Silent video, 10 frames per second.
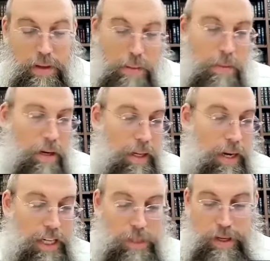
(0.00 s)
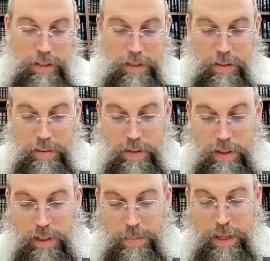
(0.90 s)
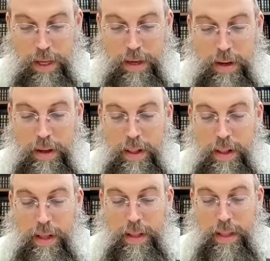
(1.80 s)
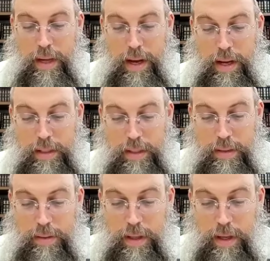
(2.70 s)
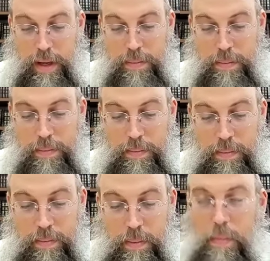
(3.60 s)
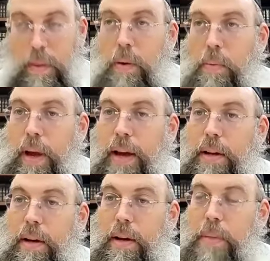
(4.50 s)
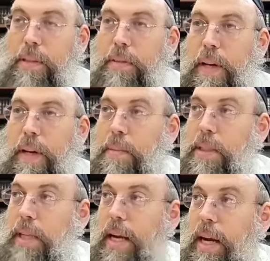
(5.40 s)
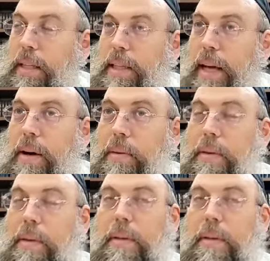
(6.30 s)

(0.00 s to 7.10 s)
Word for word: The Gemara on the next page is going to explain that um, we had a bunch of animals that had a doubt.